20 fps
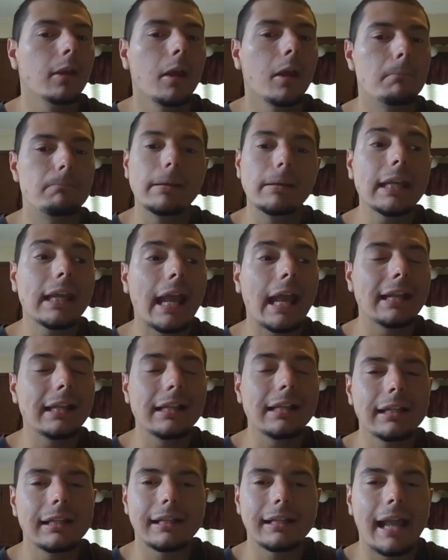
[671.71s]
B,
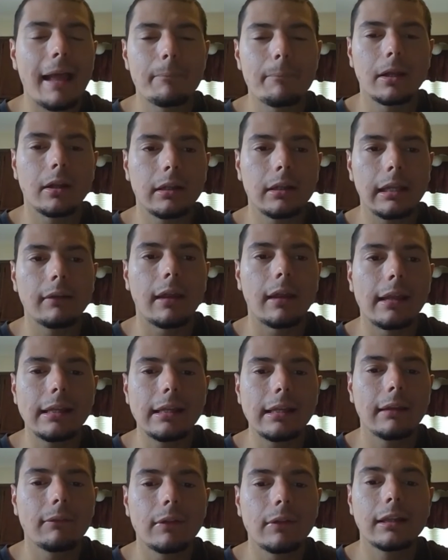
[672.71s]
anything can happen on any
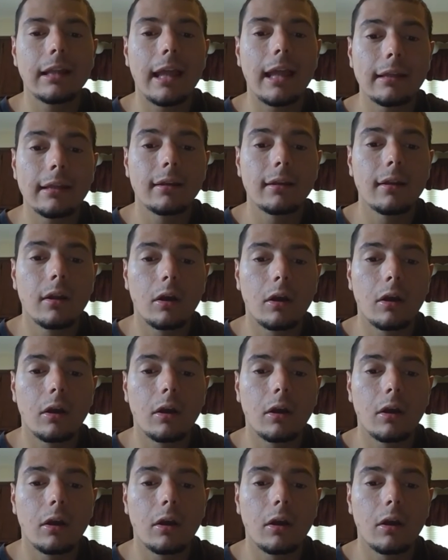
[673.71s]
given day.